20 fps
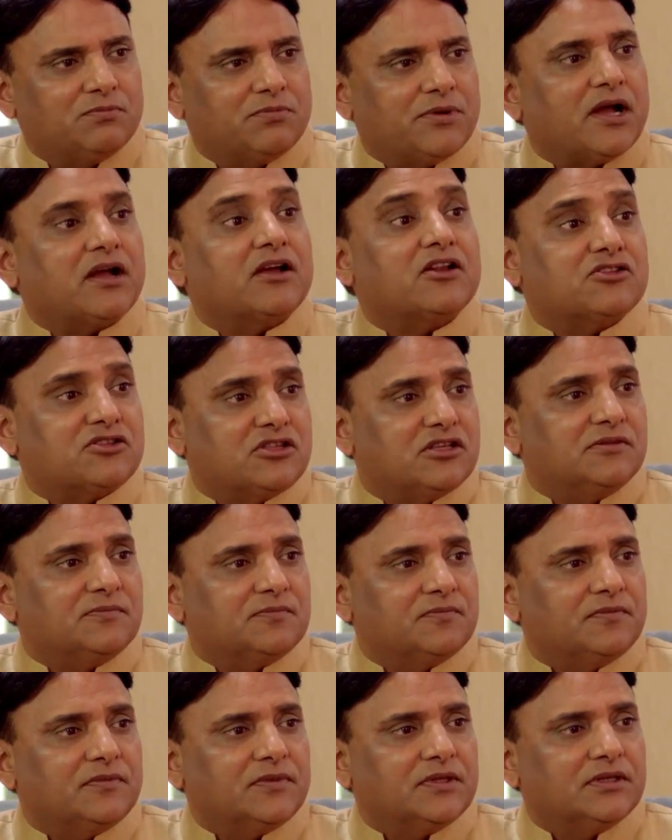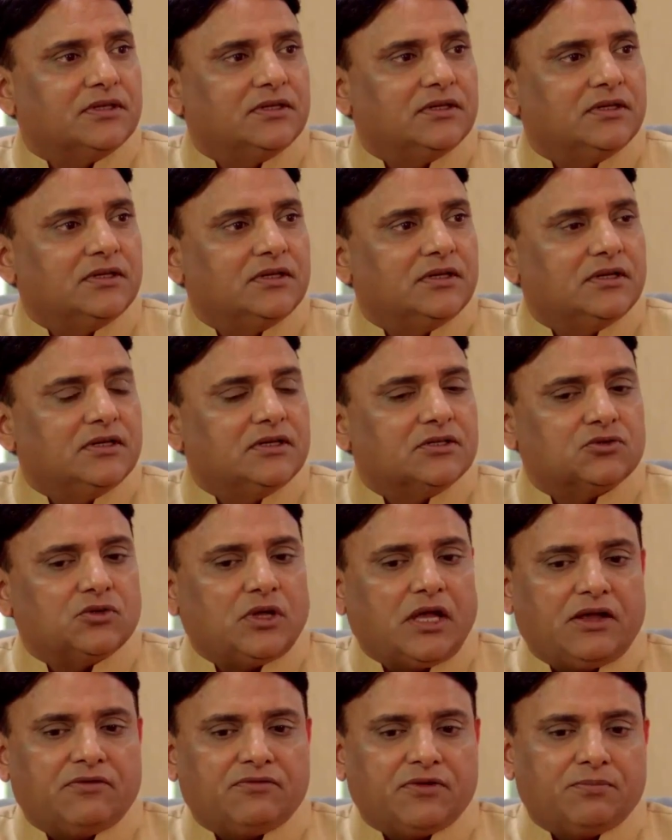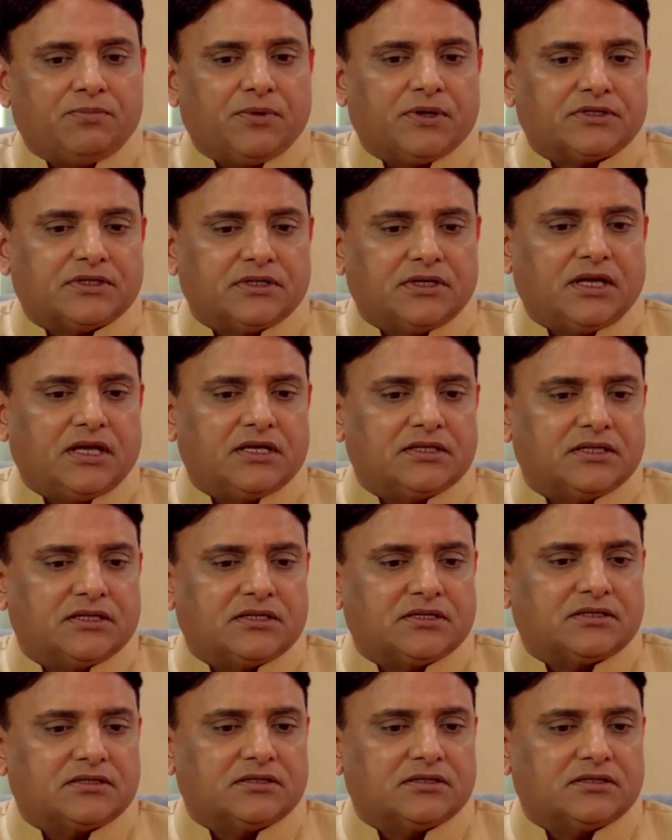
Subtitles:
Prakriti. So every person has